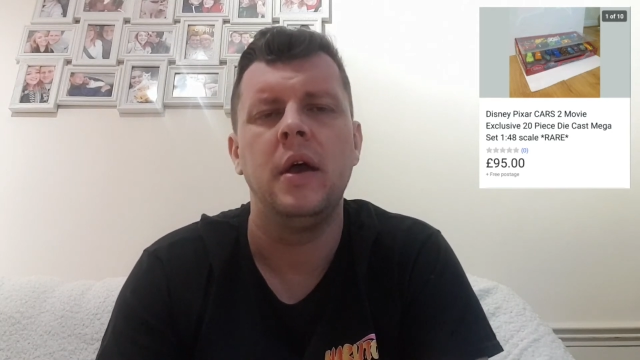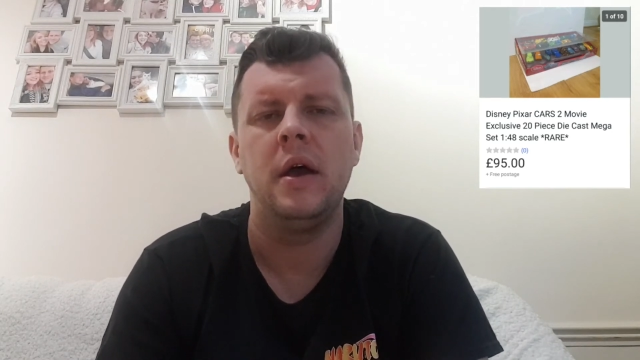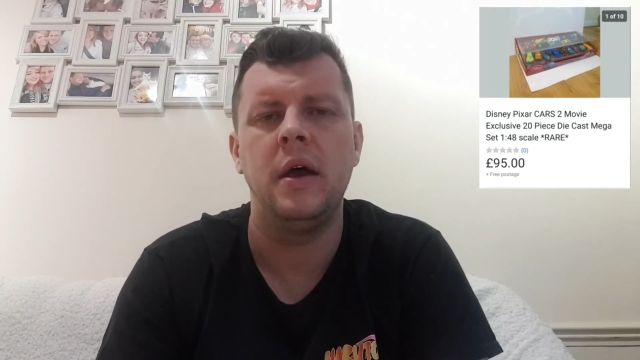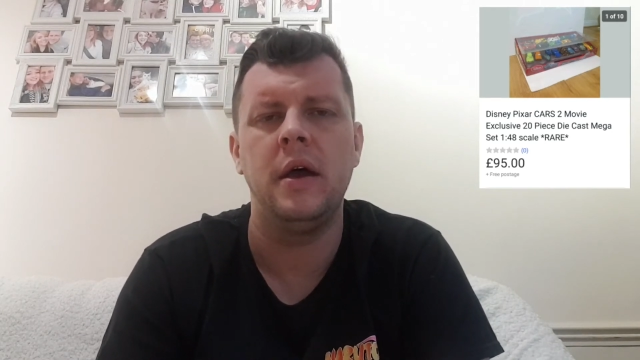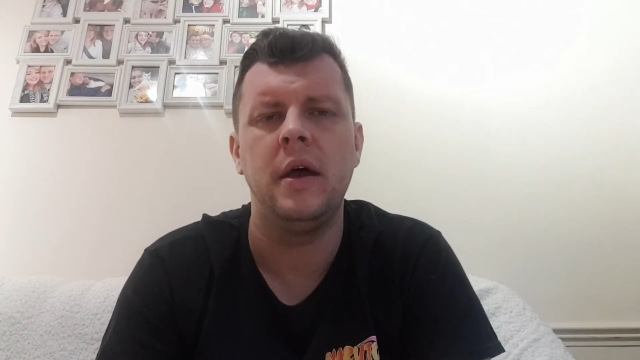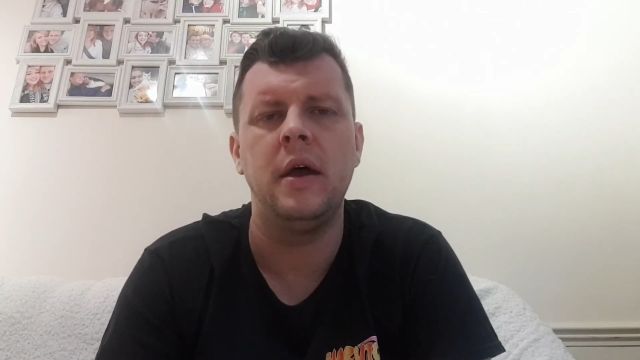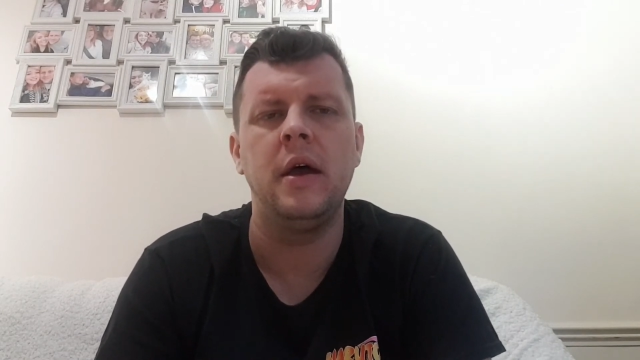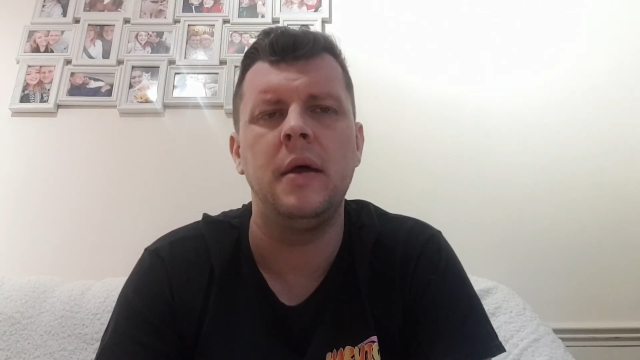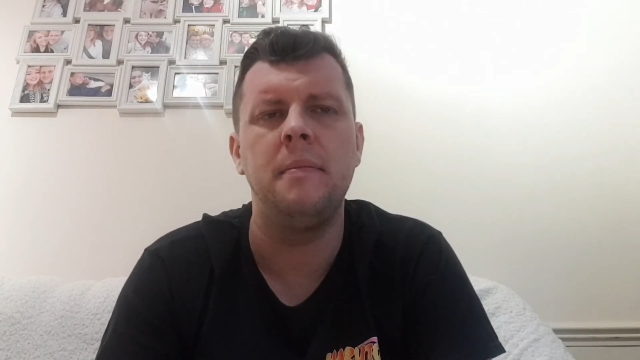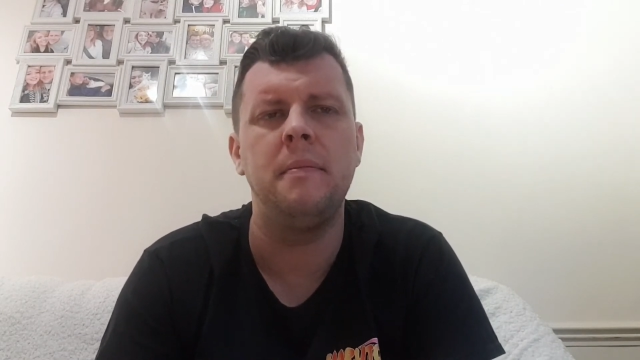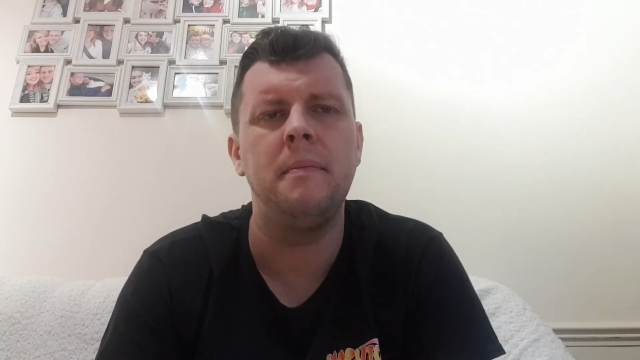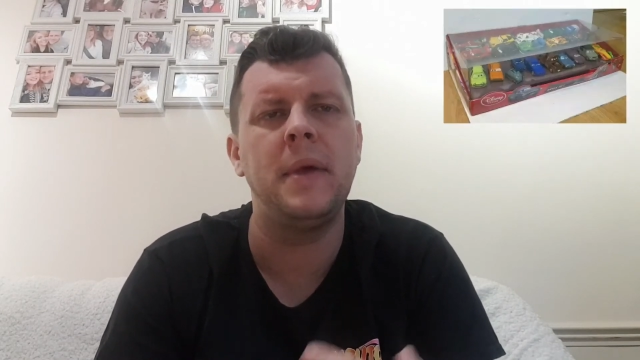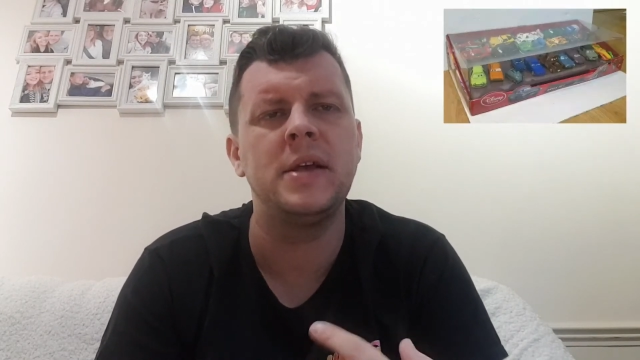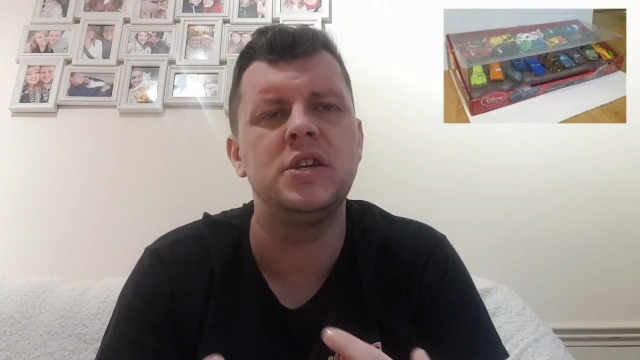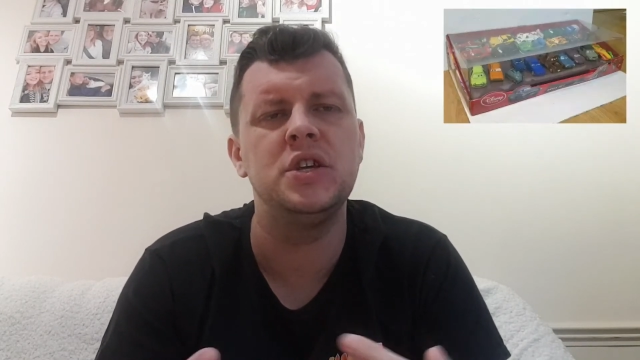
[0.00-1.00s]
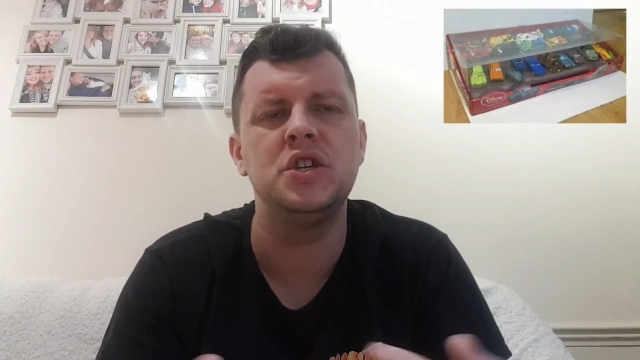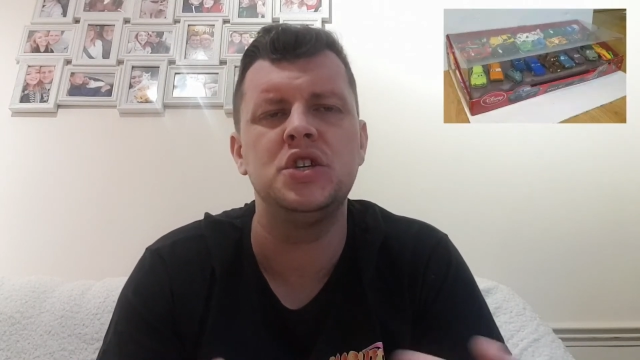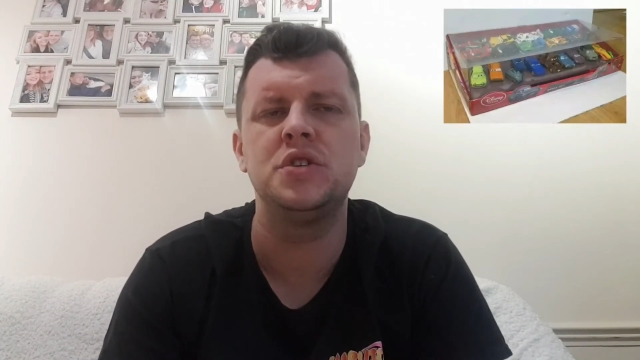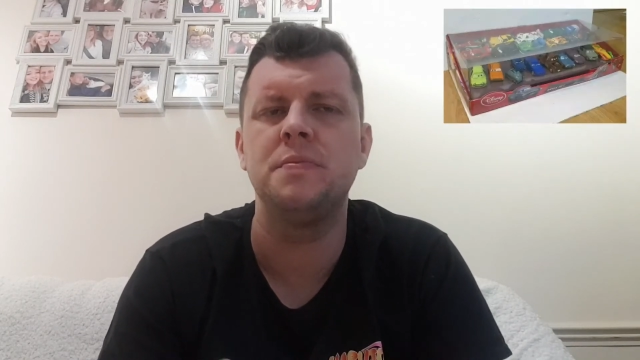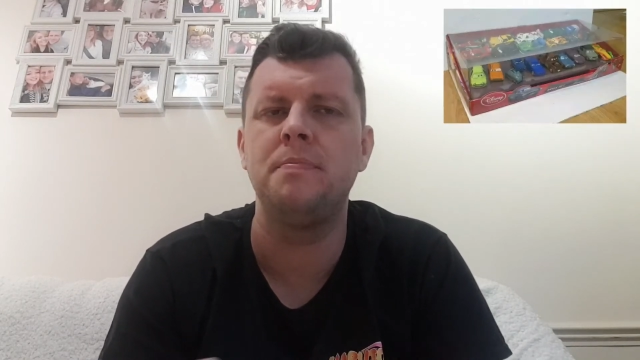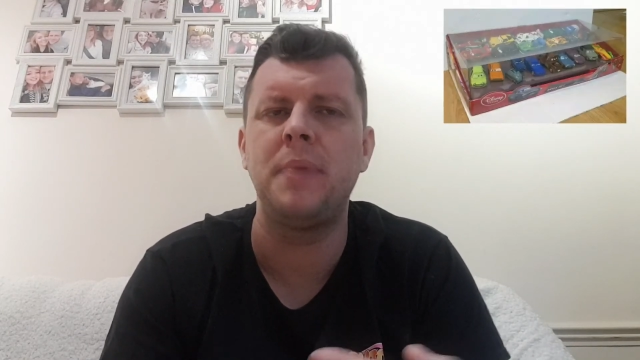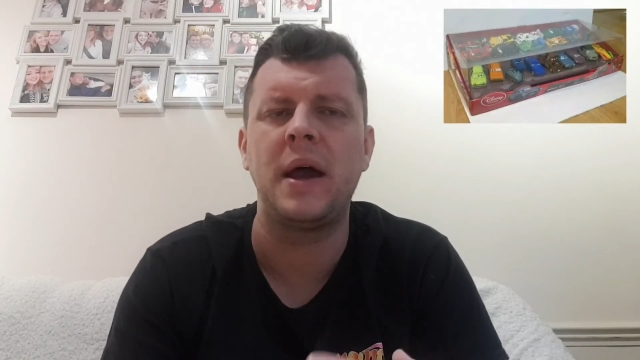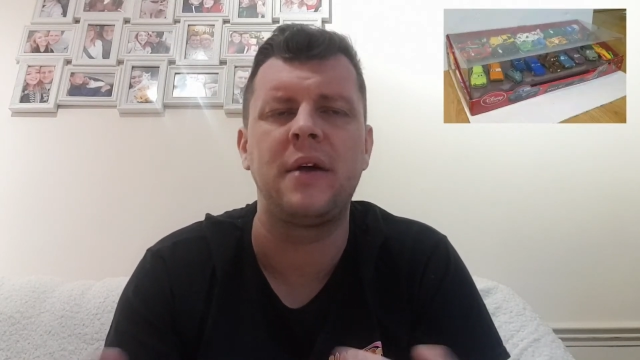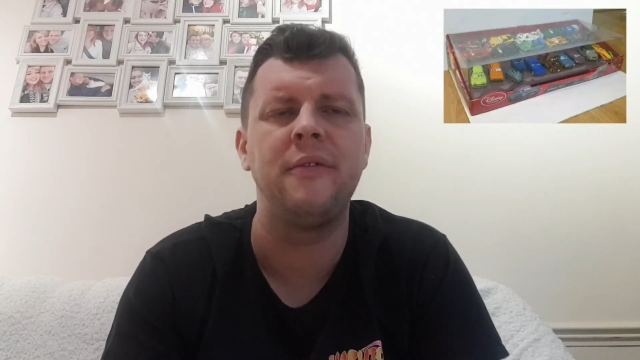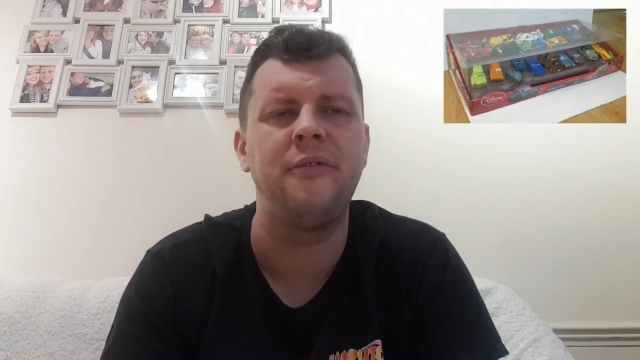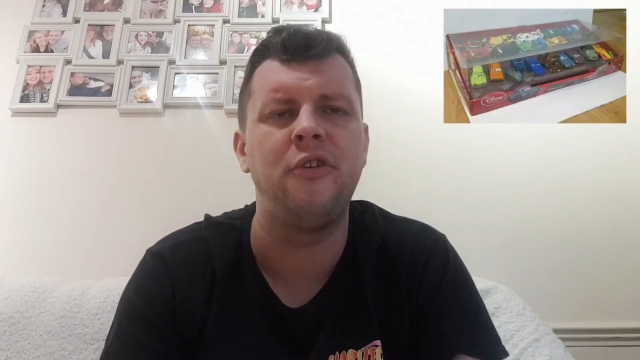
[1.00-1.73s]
Message back and